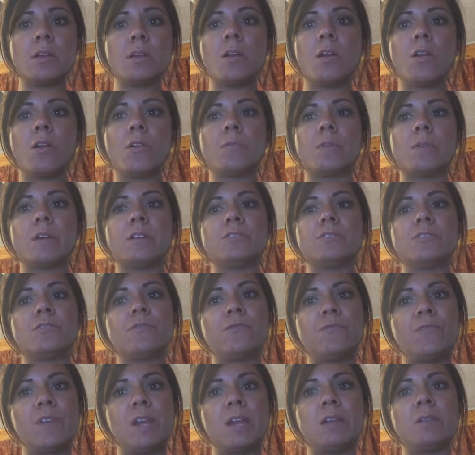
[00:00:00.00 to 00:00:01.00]
around your
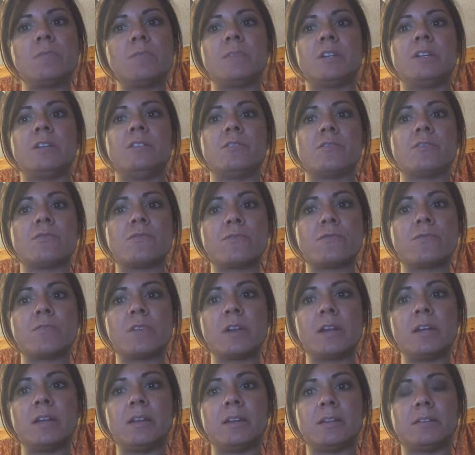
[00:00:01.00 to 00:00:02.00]
family, your
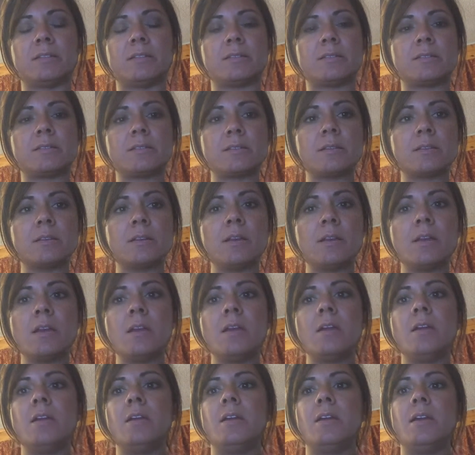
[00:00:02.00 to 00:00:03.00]
friends.
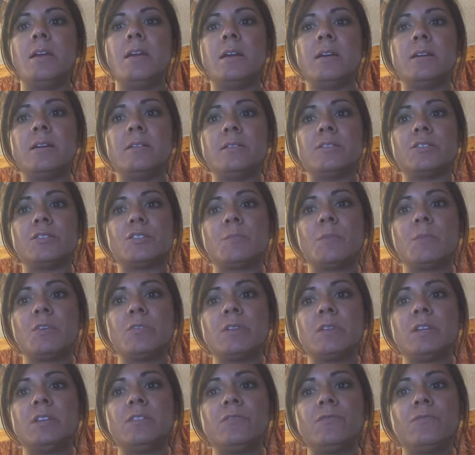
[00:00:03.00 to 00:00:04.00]
And
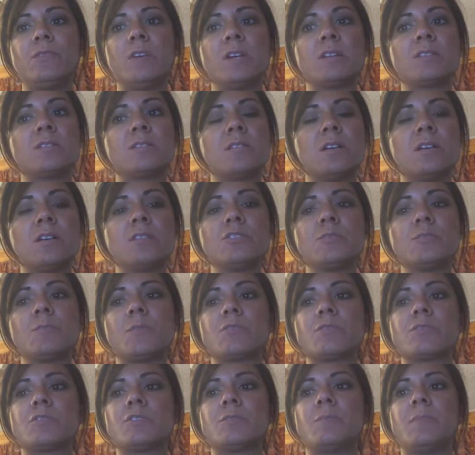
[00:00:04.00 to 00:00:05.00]
smoking affects
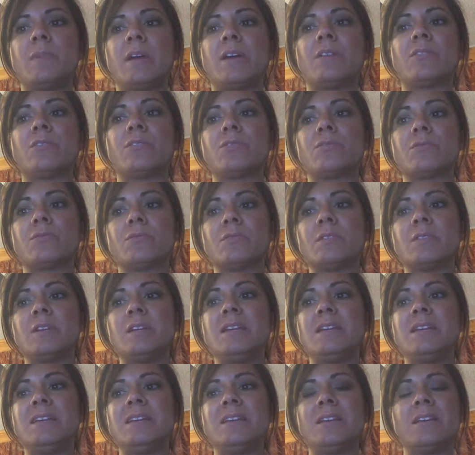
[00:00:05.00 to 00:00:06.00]
non-smokers about
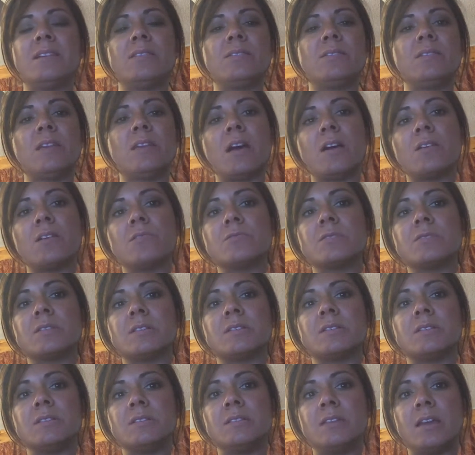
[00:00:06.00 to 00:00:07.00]

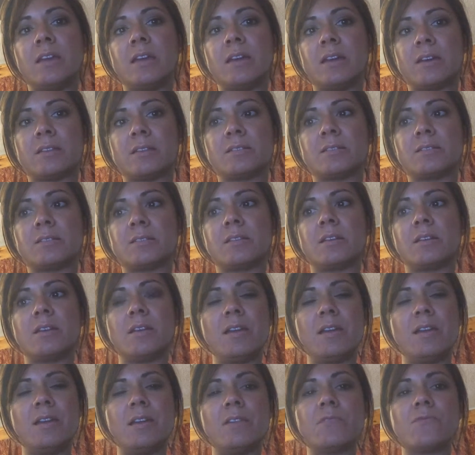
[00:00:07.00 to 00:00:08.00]
3,000 deaths
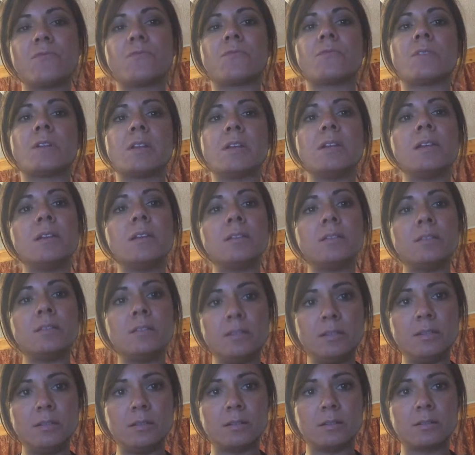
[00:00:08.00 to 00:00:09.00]
every
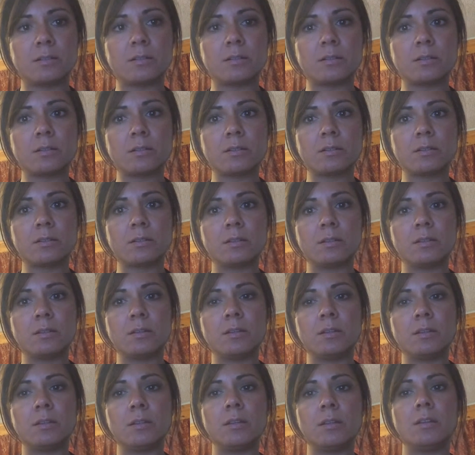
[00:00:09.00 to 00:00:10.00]
year.
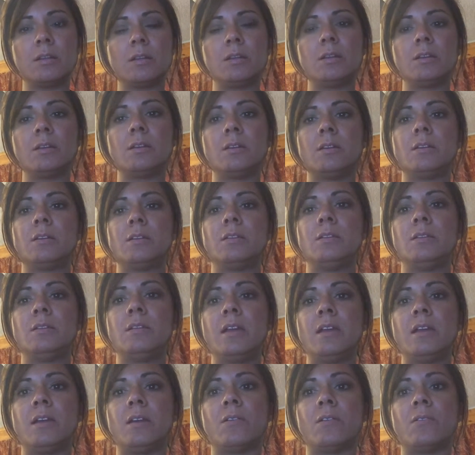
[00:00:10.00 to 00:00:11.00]

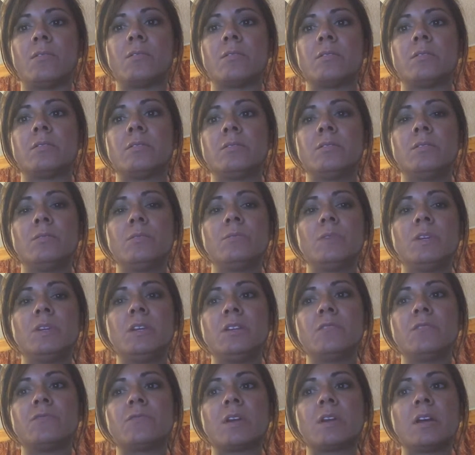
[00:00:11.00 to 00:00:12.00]
Now that we
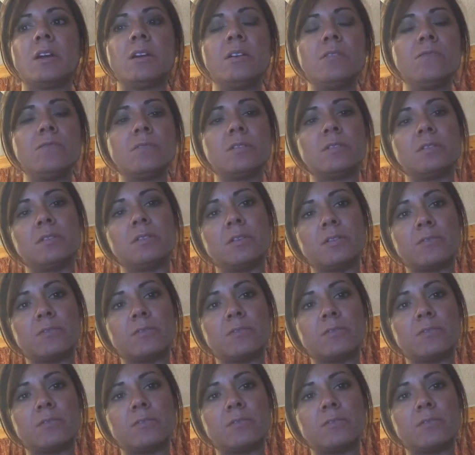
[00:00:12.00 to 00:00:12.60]
have covered the